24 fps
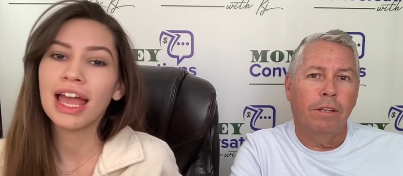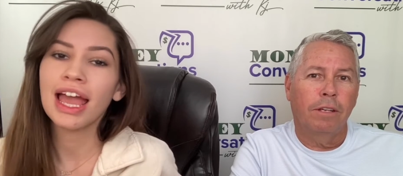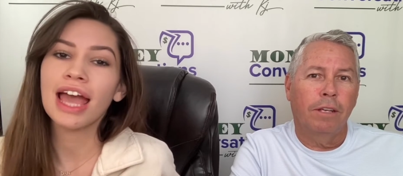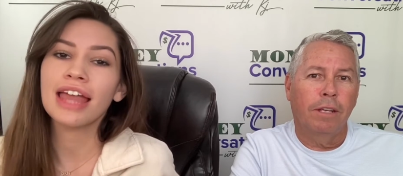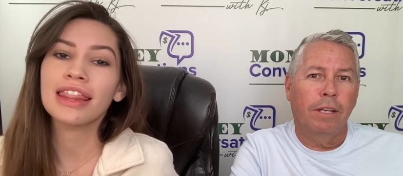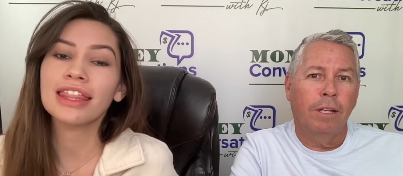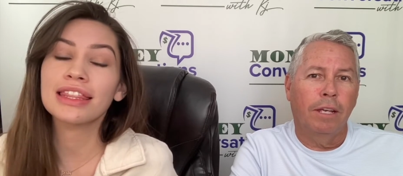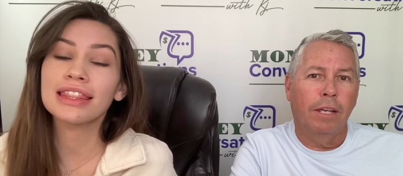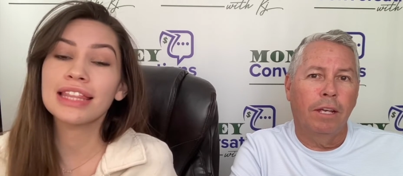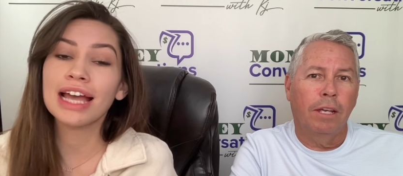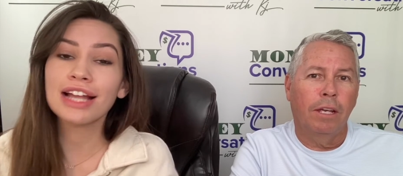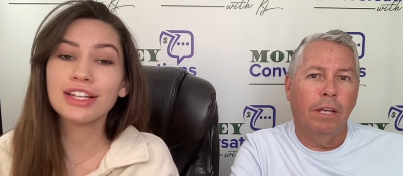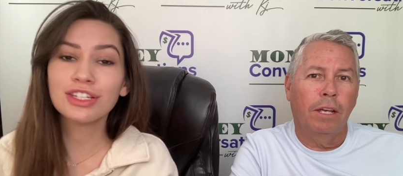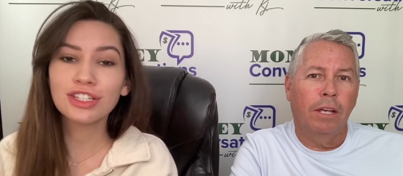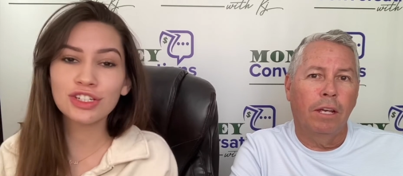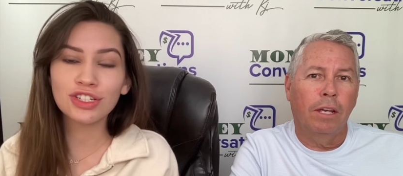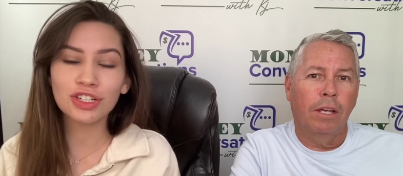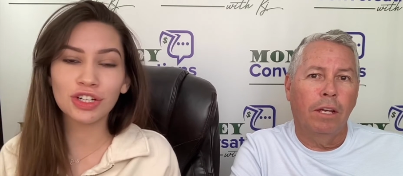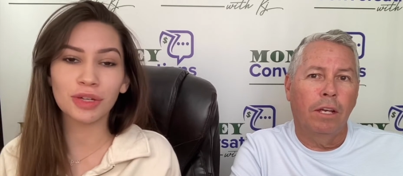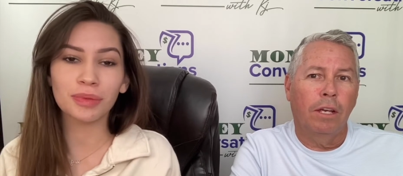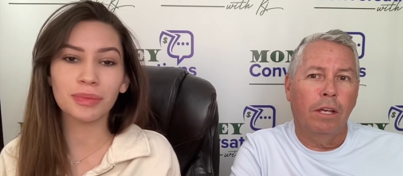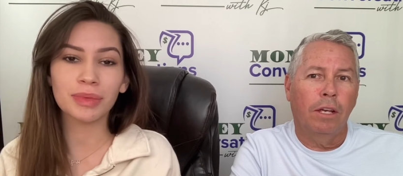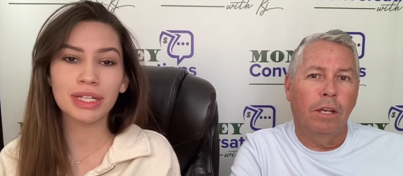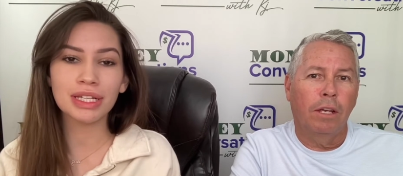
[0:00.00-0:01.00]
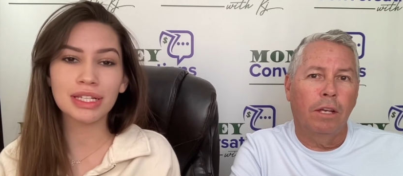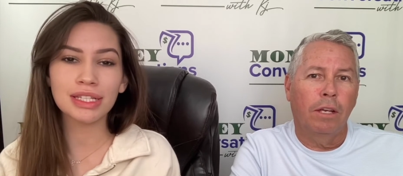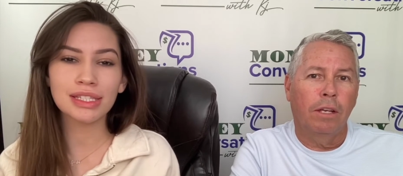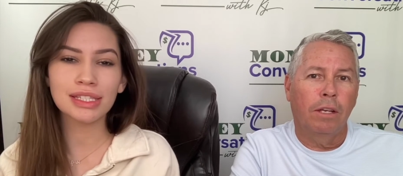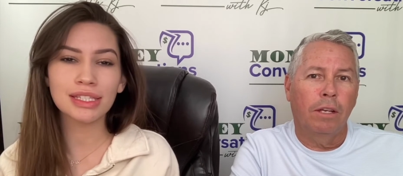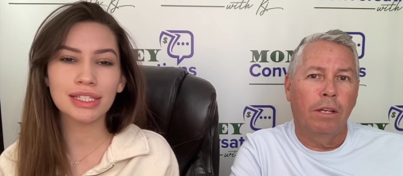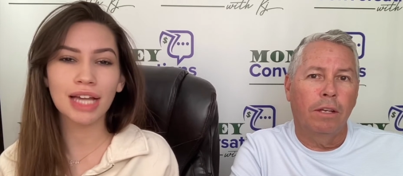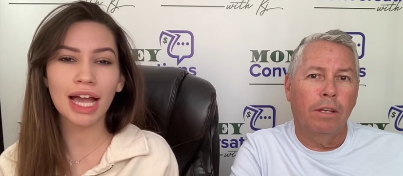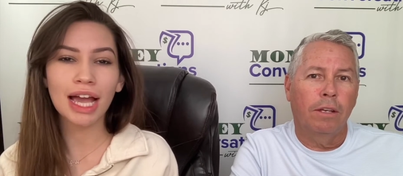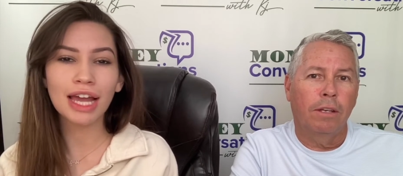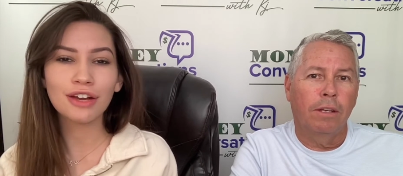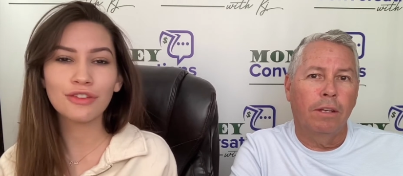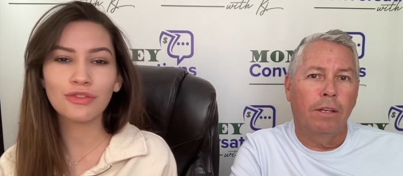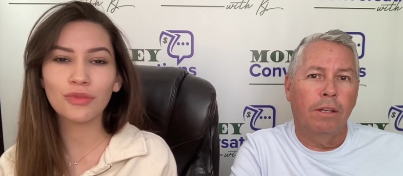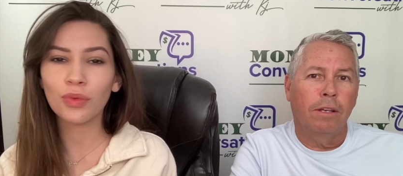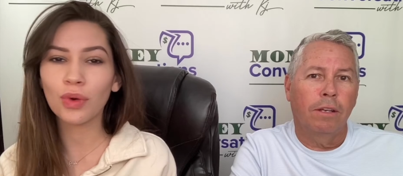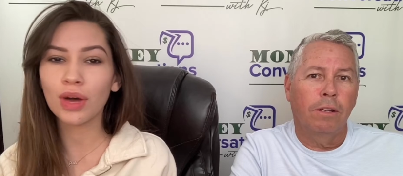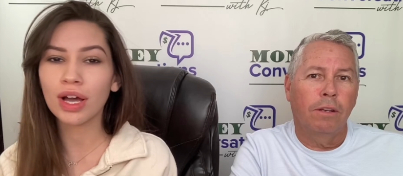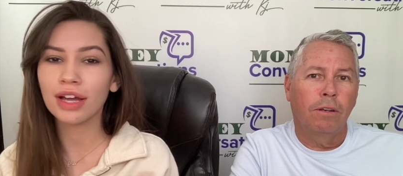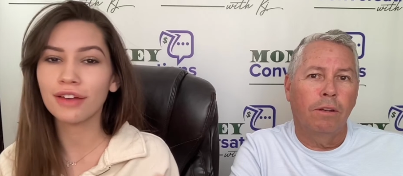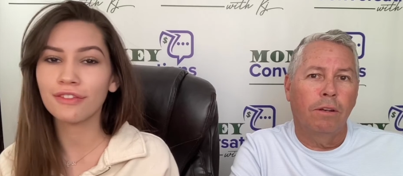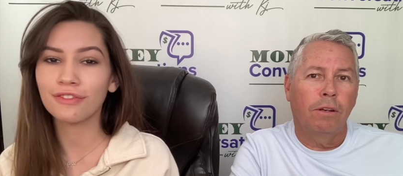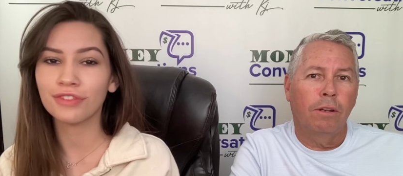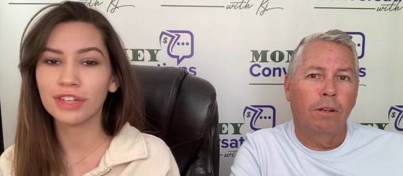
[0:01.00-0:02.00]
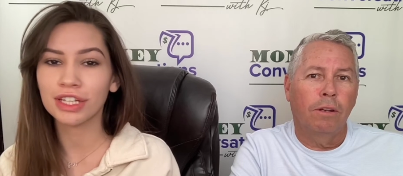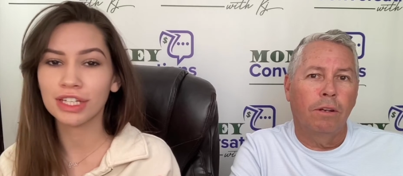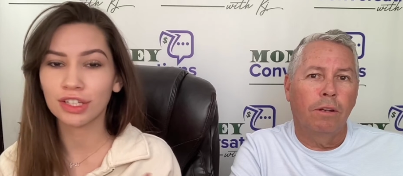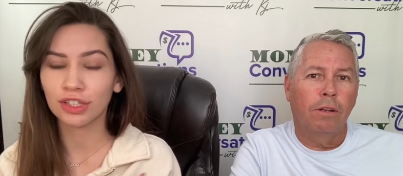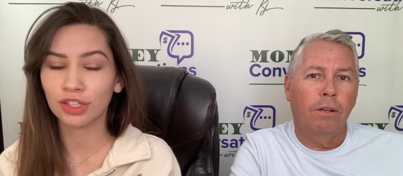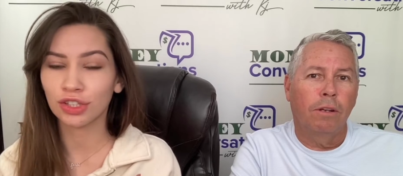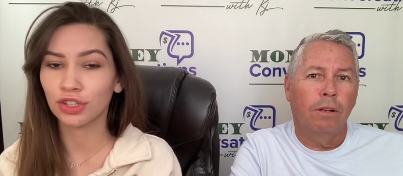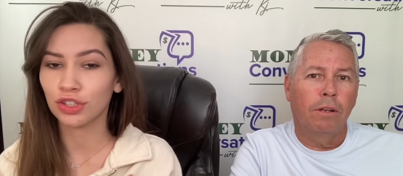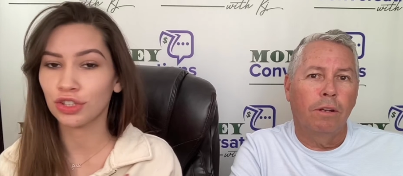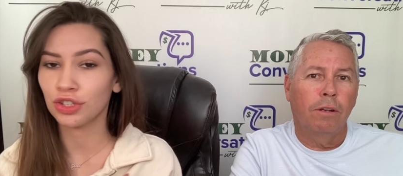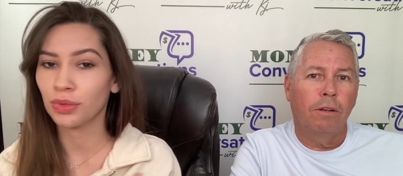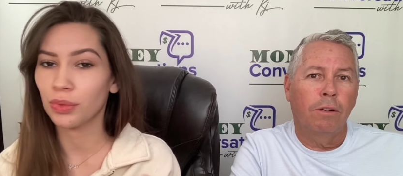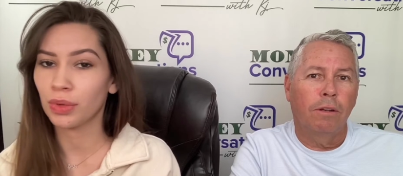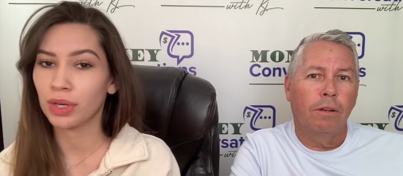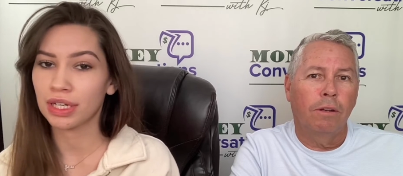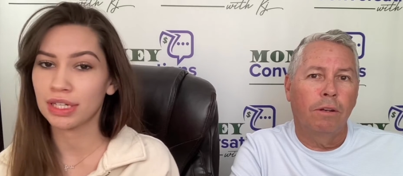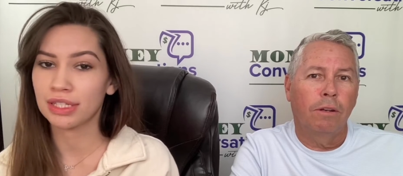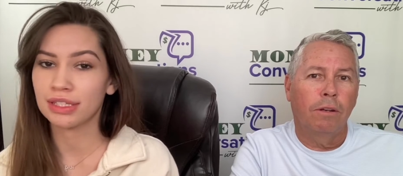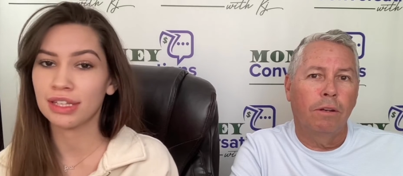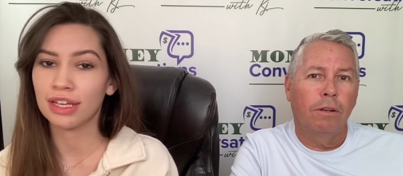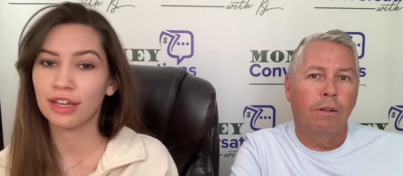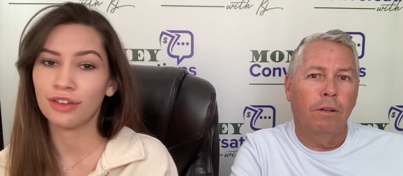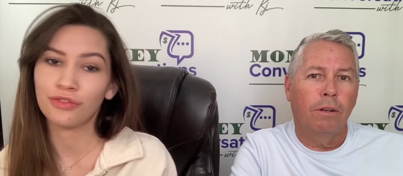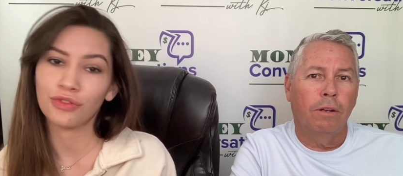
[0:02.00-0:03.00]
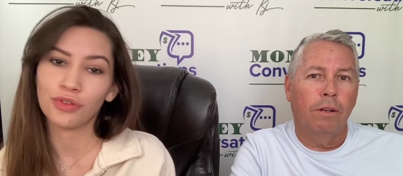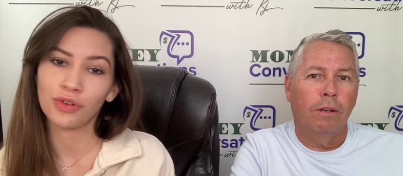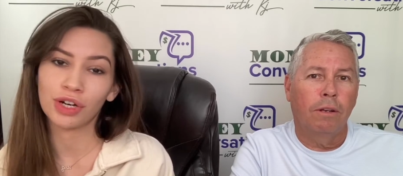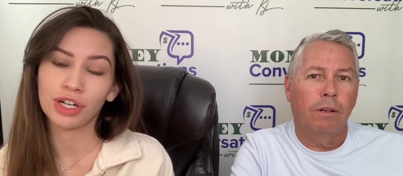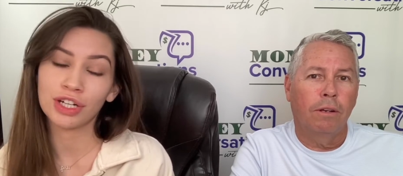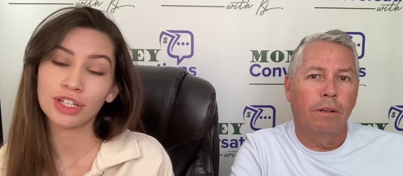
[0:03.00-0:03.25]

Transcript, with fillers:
Speaker 1: And then that determines kind of what vehicle you want to save for,